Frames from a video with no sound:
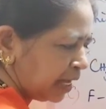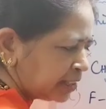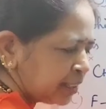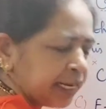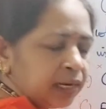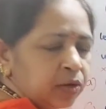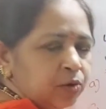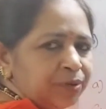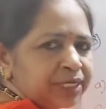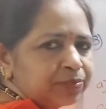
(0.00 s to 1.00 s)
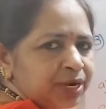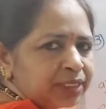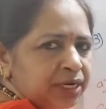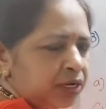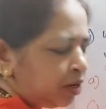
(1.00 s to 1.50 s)
acetyl group is
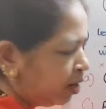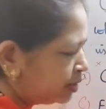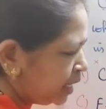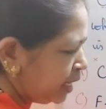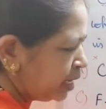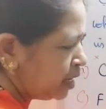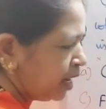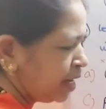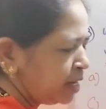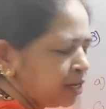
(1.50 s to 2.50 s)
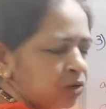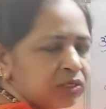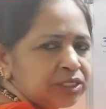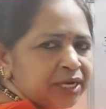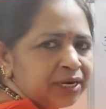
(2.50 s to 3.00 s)
present on the
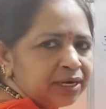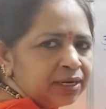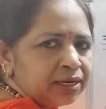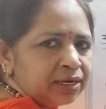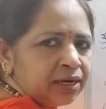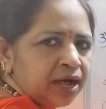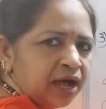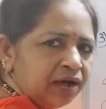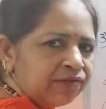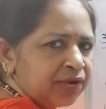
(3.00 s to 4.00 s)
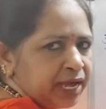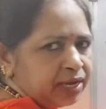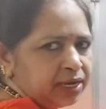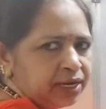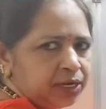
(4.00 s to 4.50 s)
nitrogen of
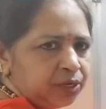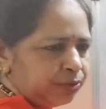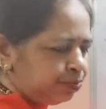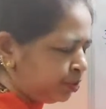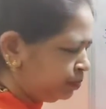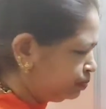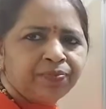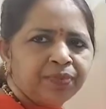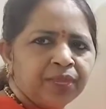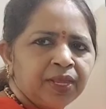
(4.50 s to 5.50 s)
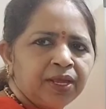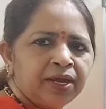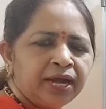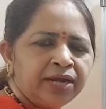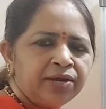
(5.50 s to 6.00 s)
aniline group.
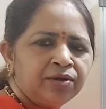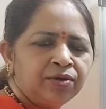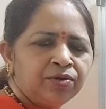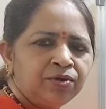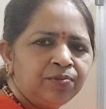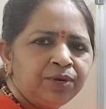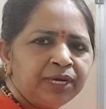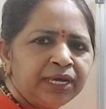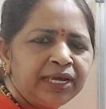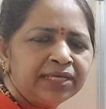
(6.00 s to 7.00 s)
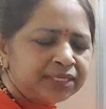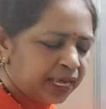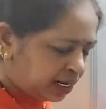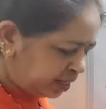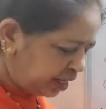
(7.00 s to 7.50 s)
Nitro group is
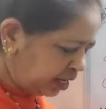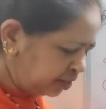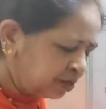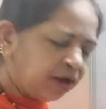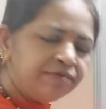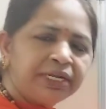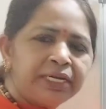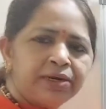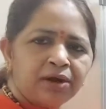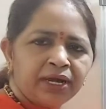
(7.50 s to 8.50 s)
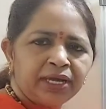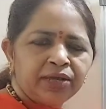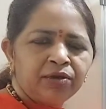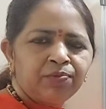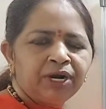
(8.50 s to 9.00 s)
an electron
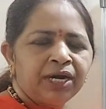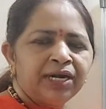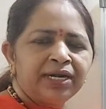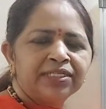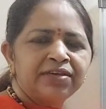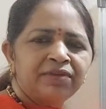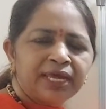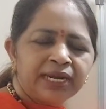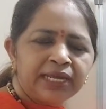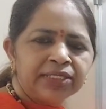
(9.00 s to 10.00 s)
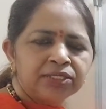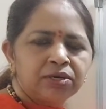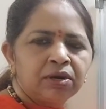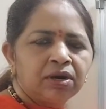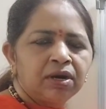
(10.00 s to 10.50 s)
withdrawing group and it is a very
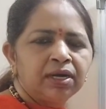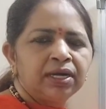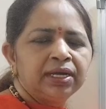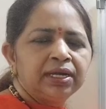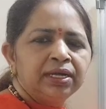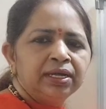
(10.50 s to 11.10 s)
strong